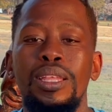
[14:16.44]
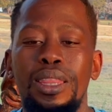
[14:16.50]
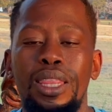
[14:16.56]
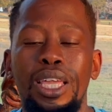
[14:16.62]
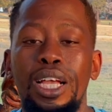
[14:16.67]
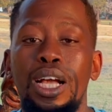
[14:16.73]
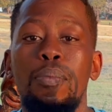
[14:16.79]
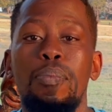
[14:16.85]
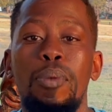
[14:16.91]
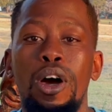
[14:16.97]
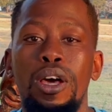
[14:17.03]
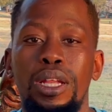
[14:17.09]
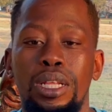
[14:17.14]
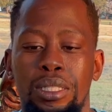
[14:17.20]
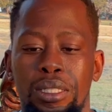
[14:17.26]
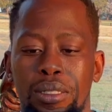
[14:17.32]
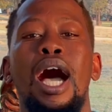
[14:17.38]
think about
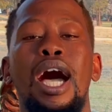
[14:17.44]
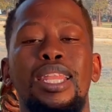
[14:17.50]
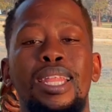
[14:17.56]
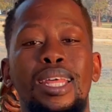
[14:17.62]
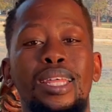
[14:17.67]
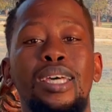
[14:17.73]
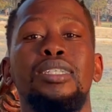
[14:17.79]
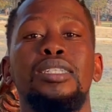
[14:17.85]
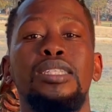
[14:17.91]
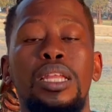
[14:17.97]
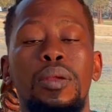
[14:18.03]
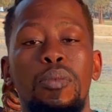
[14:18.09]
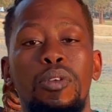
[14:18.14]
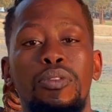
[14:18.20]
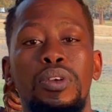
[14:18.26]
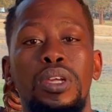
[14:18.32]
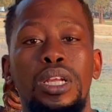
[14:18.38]
it. Another stream
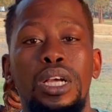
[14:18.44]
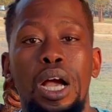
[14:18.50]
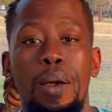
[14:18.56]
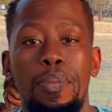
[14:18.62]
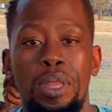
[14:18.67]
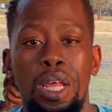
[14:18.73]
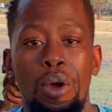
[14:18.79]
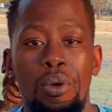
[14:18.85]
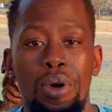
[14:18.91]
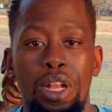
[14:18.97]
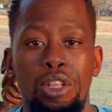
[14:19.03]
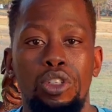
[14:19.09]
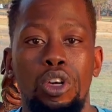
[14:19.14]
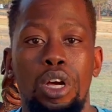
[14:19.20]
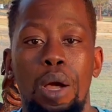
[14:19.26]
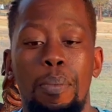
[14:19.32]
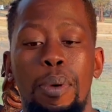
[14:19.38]
of income that I want to
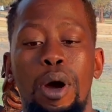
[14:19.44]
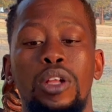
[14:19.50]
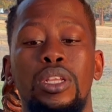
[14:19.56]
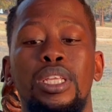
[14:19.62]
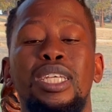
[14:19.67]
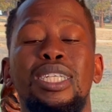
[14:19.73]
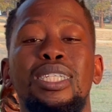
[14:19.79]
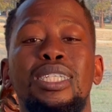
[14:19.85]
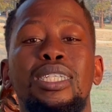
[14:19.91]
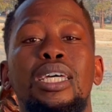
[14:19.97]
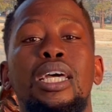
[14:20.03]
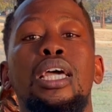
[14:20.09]
talk about is